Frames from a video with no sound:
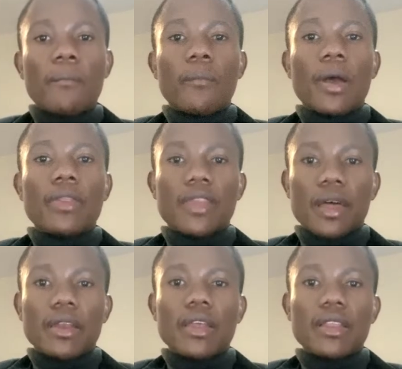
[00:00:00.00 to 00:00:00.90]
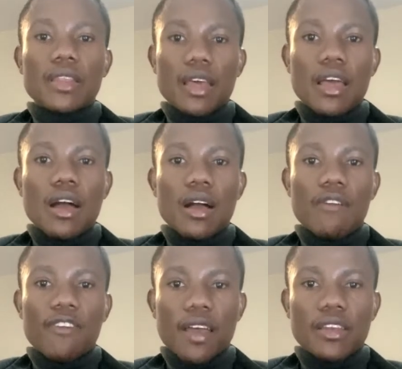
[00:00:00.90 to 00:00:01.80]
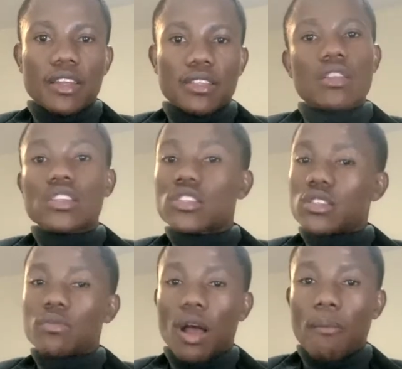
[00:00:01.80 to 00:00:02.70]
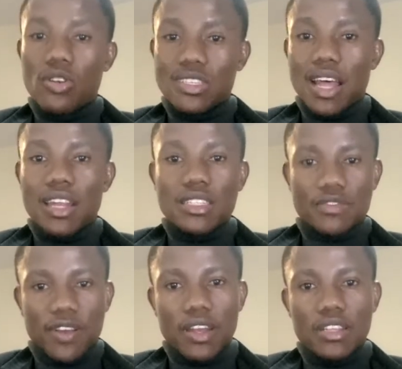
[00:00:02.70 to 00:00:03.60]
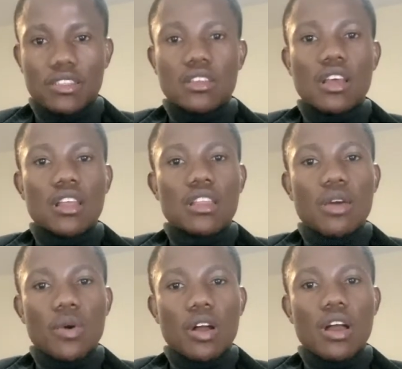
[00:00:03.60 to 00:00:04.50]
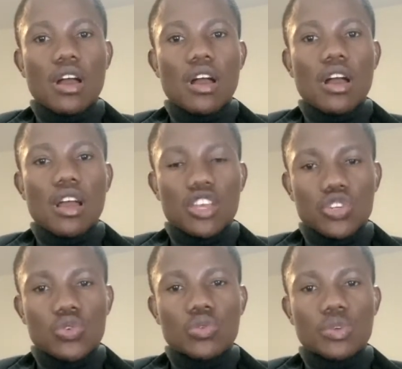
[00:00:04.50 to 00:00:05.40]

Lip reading: And then in their findings, this amongst others findings, there were issues